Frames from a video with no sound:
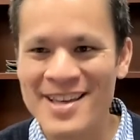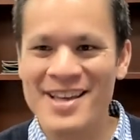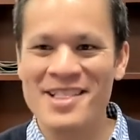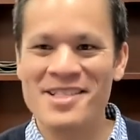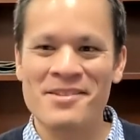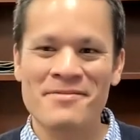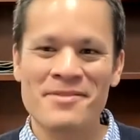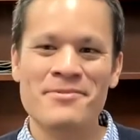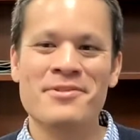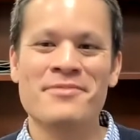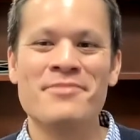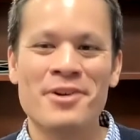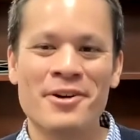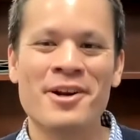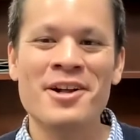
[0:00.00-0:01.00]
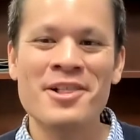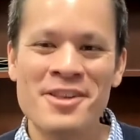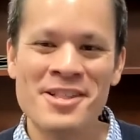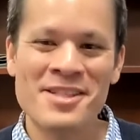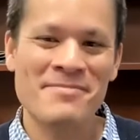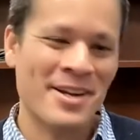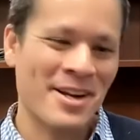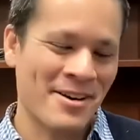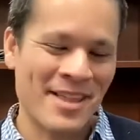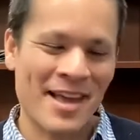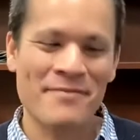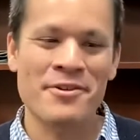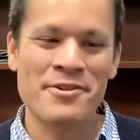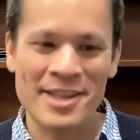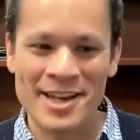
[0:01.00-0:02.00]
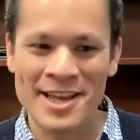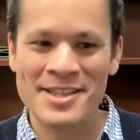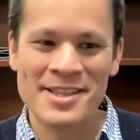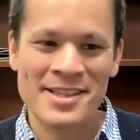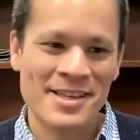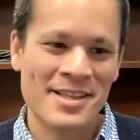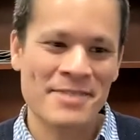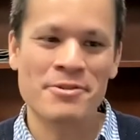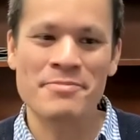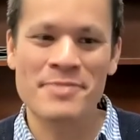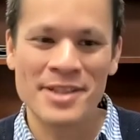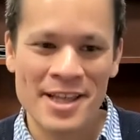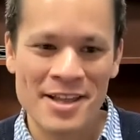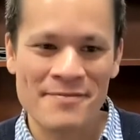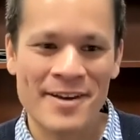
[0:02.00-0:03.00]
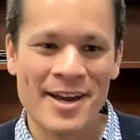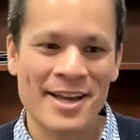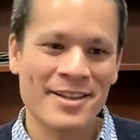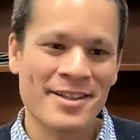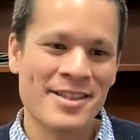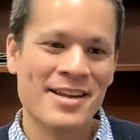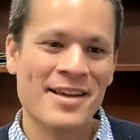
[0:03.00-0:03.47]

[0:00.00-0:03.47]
And so if we were more conscious about our diverse identity, there would be less violence.